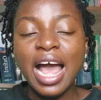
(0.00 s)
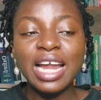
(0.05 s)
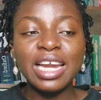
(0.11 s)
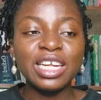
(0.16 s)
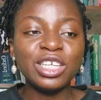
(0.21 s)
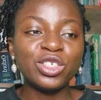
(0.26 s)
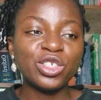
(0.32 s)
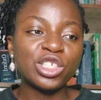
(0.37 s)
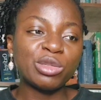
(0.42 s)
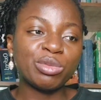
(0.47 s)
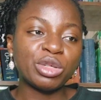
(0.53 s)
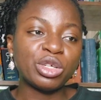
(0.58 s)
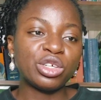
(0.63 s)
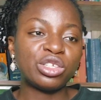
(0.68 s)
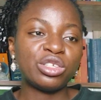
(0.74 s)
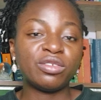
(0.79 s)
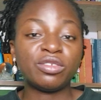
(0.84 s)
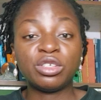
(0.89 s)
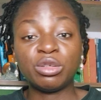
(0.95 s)
And then just
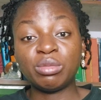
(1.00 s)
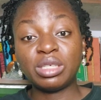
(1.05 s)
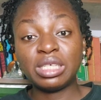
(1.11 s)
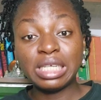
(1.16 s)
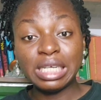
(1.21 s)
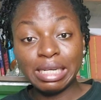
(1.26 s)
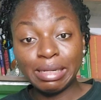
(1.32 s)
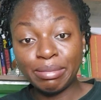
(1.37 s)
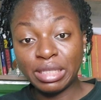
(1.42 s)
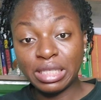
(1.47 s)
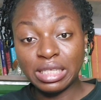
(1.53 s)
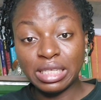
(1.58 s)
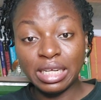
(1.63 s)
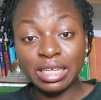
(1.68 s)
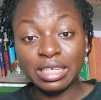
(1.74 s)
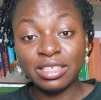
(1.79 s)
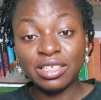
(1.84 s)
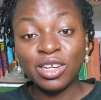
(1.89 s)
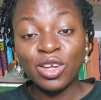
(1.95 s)
because of some silly
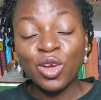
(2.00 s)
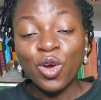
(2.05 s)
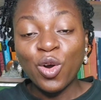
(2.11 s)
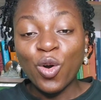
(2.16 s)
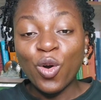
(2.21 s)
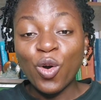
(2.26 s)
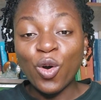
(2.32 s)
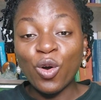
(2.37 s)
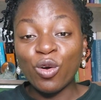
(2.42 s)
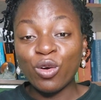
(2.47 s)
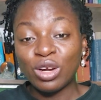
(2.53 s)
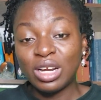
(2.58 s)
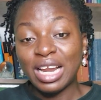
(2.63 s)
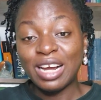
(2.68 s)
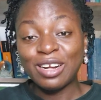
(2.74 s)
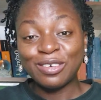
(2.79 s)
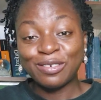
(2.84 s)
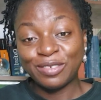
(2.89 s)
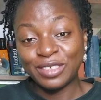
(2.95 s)
mistakes or
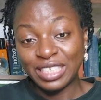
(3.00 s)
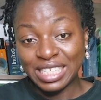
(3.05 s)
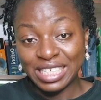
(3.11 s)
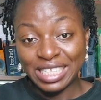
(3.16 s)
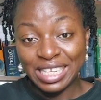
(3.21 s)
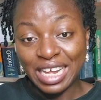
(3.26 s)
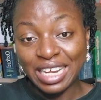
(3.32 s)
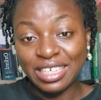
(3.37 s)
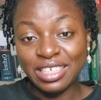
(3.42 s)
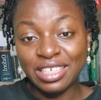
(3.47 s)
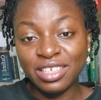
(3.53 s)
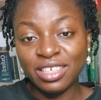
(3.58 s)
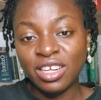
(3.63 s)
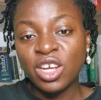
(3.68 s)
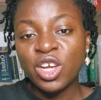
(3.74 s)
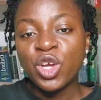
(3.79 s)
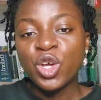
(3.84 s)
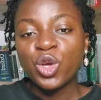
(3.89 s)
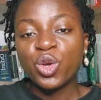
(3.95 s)
lack of understanding,
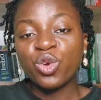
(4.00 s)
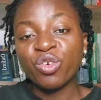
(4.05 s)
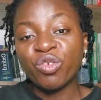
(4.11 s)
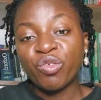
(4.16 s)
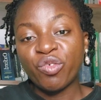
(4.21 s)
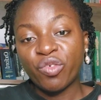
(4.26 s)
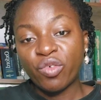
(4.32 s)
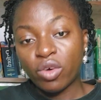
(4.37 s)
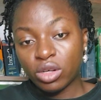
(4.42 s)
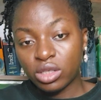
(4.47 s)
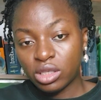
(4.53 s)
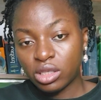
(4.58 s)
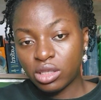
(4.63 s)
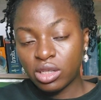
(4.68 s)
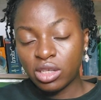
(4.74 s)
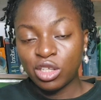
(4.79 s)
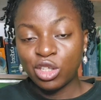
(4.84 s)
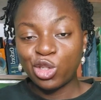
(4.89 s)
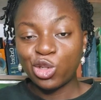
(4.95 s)
you're
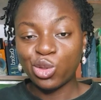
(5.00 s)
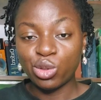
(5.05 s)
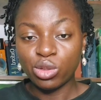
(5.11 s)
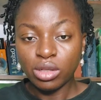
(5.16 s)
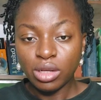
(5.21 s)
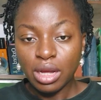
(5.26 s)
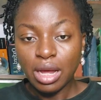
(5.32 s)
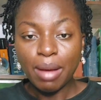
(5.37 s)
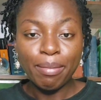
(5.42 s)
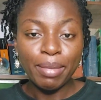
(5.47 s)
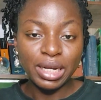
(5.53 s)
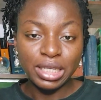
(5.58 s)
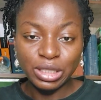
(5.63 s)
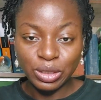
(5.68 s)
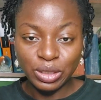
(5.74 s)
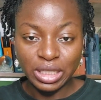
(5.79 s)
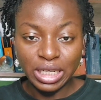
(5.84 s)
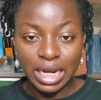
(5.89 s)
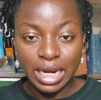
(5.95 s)
forced to
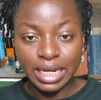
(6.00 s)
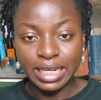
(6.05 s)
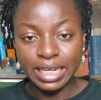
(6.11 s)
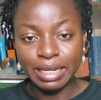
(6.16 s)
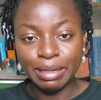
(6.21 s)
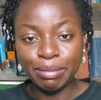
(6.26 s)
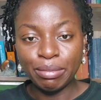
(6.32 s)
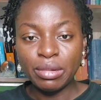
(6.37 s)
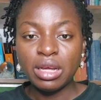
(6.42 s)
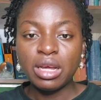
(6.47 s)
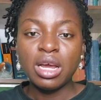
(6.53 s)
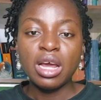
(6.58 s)
abandon that name